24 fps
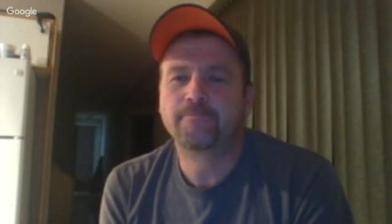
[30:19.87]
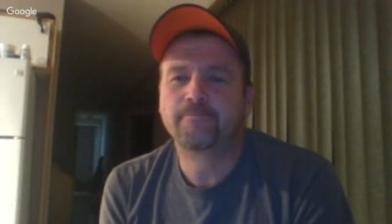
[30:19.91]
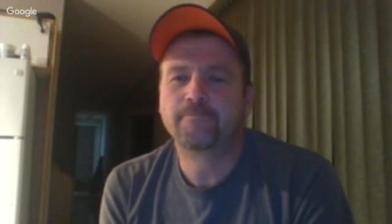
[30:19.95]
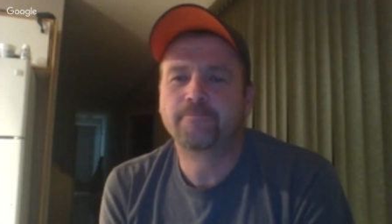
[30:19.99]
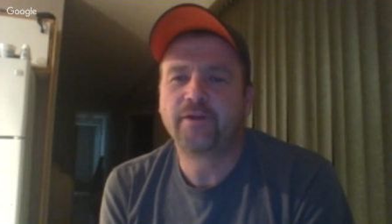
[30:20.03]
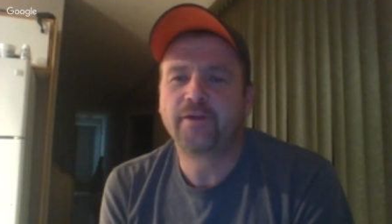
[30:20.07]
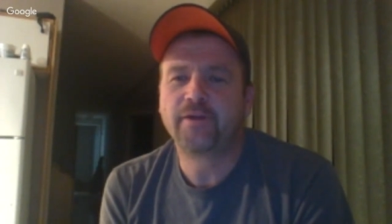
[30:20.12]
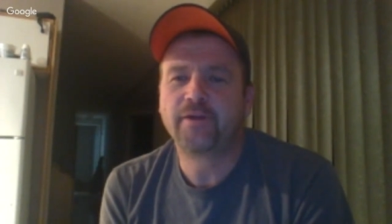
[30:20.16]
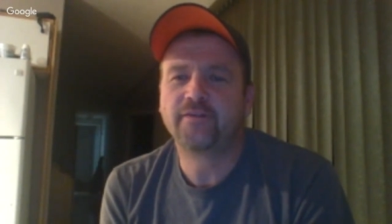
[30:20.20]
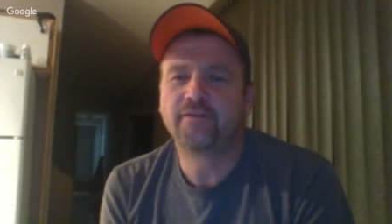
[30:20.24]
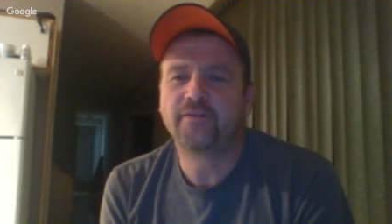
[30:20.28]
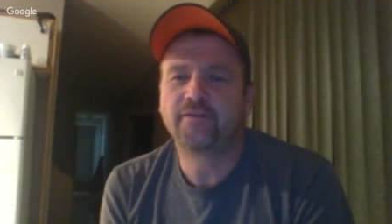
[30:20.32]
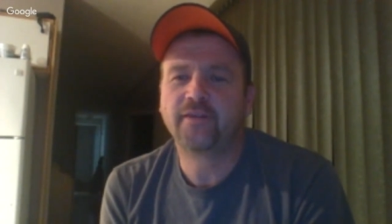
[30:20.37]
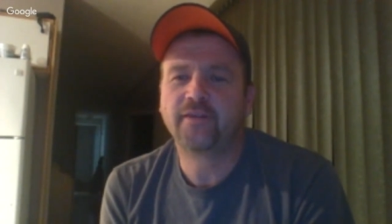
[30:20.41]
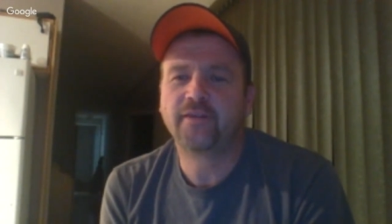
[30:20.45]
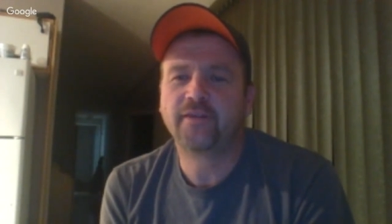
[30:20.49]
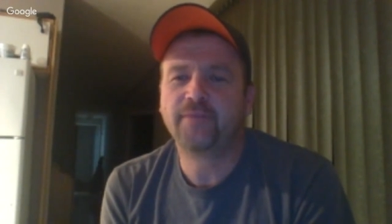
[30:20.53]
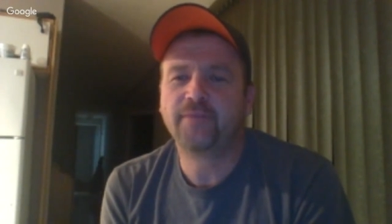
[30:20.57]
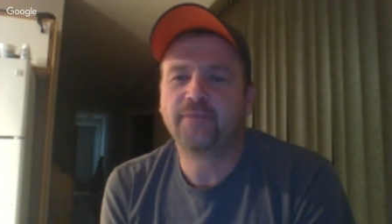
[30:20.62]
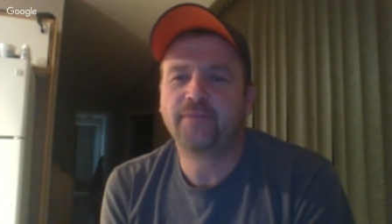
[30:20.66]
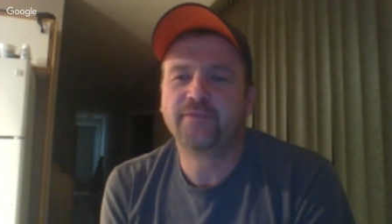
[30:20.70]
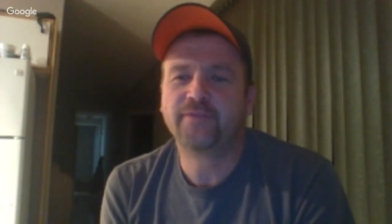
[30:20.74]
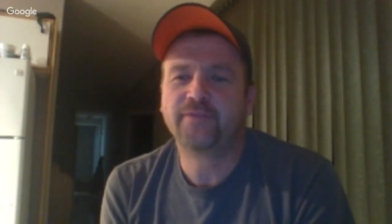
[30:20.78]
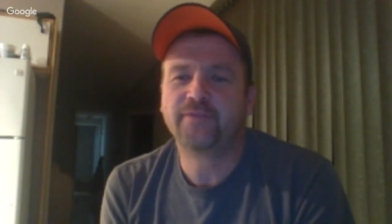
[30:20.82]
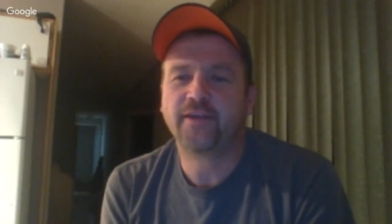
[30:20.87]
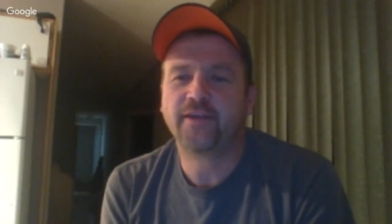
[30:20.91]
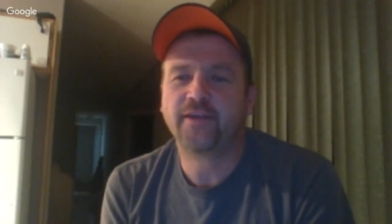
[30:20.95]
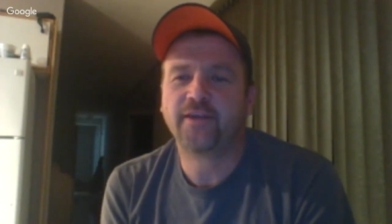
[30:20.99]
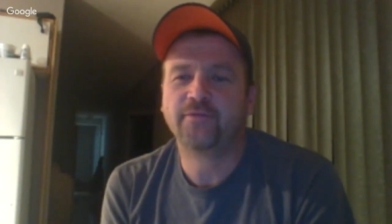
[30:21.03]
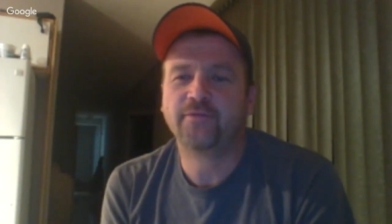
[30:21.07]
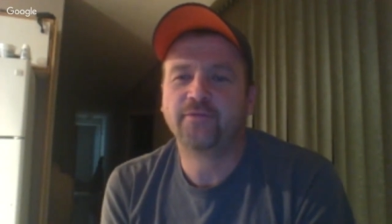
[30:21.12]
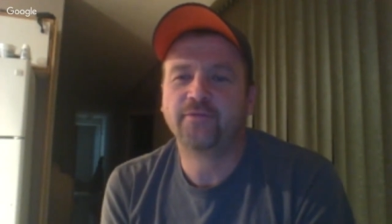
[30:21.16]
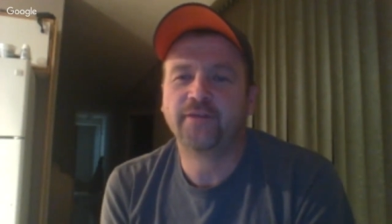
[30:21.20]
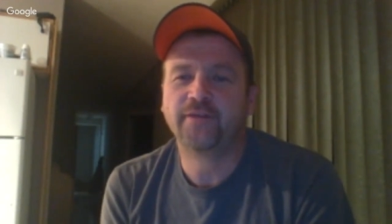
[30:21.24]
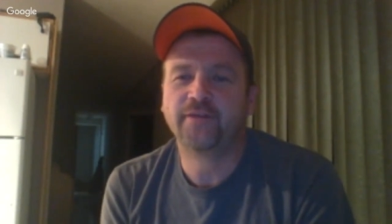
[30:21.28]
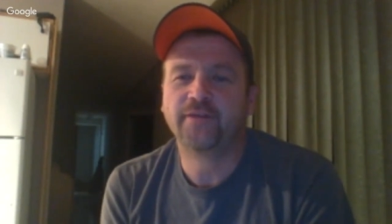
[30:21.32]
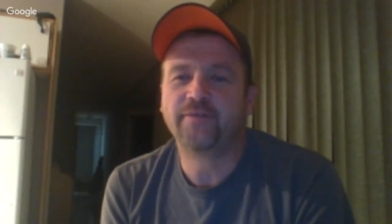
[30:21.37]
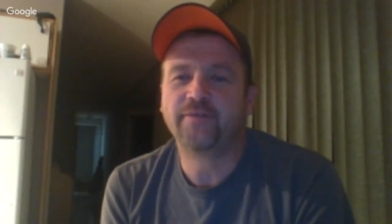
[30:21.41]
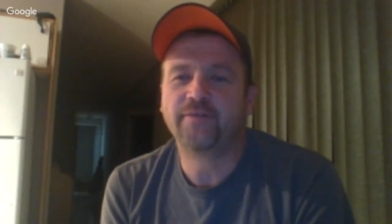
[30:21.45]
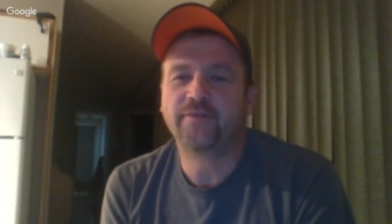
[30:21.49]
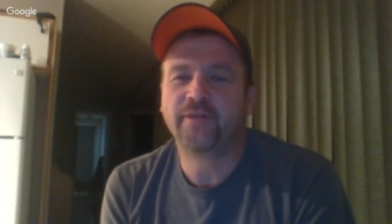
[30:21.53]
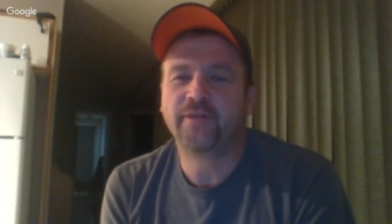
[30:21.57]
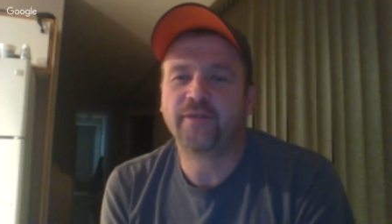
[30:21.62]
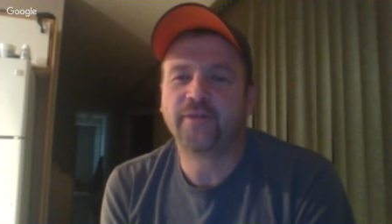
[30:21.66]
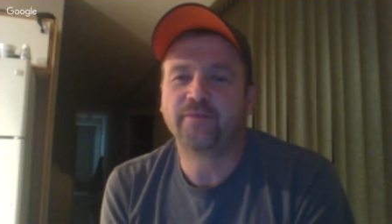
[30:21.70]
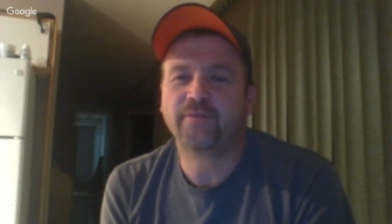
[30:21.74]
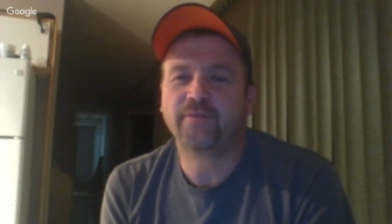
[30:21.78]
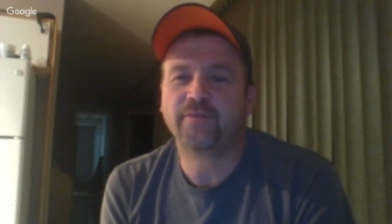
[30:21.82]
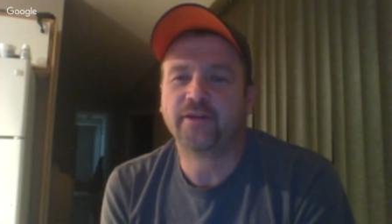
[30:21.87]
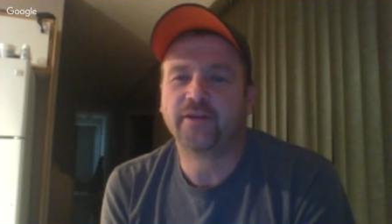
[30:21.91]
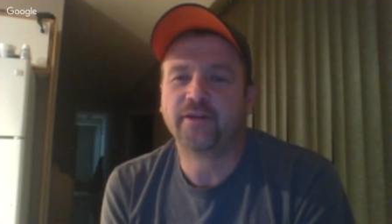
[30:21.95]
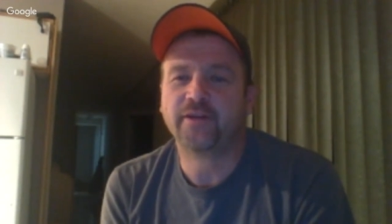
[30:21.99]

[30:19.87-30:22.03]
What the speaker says: Parents keep saying you'll never make money.